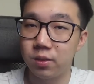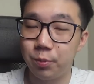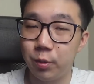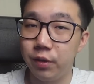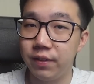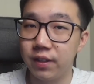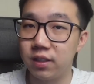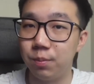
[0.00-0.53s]

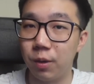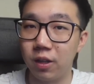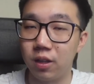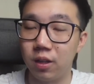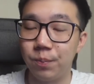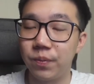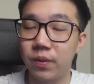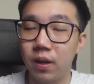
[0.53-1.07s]
previous
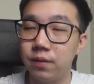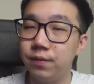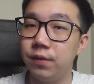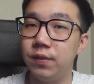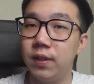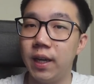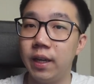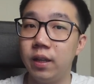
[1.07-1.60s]
bottom of
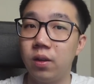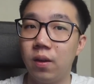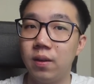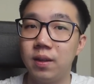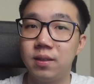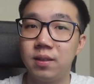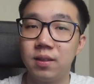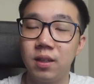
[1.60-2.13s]

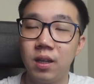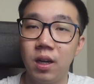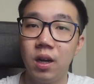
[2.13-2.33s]
$58.